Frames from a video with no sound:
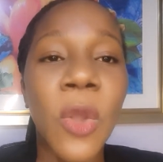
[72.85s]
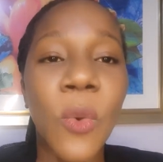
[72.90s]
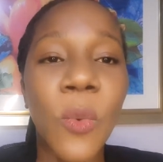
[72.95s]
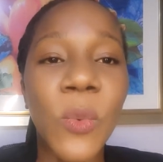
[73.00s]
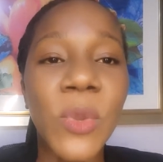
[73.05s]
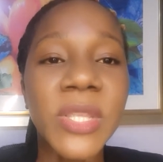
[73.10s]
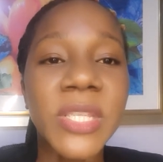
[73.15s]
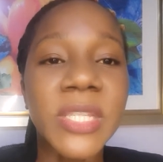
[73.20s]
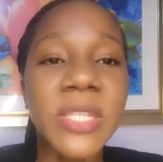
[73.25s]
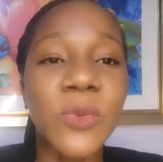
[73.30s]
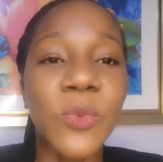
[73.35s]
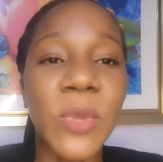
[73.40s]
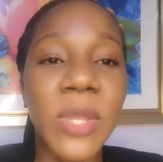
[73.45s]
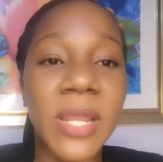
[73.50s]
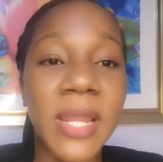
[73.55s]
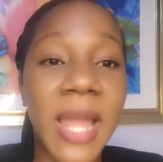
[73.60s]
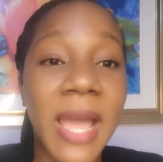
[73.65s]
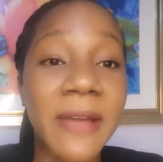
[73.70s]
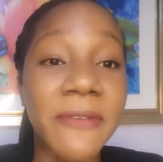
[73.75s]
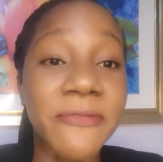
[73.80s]
which
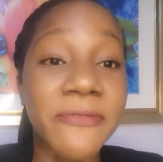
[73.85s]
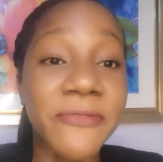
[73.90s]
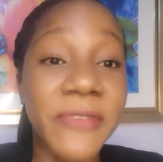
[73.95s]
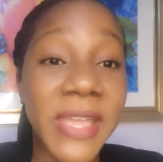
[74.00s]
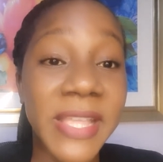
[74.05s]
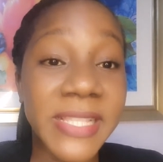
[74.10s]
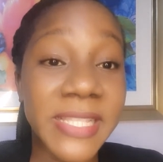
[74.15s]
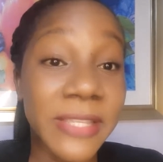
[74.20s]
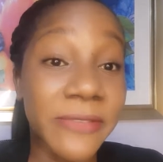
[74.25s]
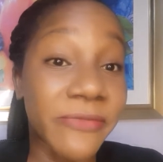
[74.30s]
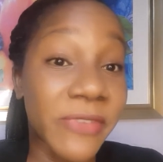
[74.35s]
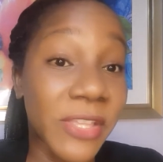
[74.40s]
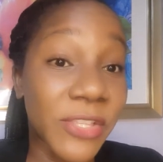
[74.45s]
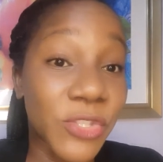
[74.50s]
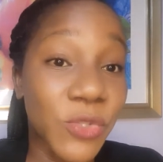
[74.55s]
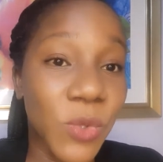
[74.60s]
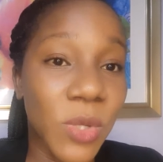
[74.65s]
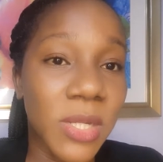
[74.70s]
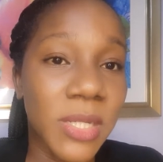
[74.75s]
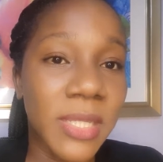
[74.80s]
will affect
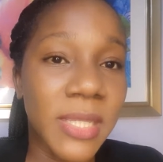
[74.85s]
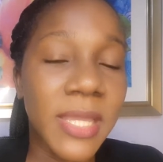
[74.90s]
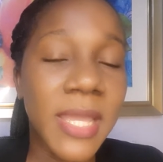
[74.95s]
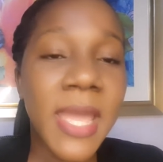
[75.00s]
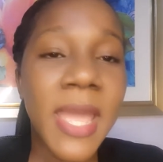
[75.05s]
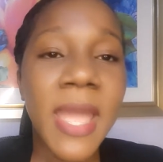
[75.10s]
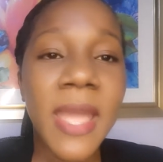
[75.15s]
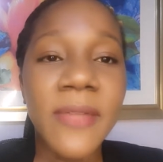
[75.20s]
eventually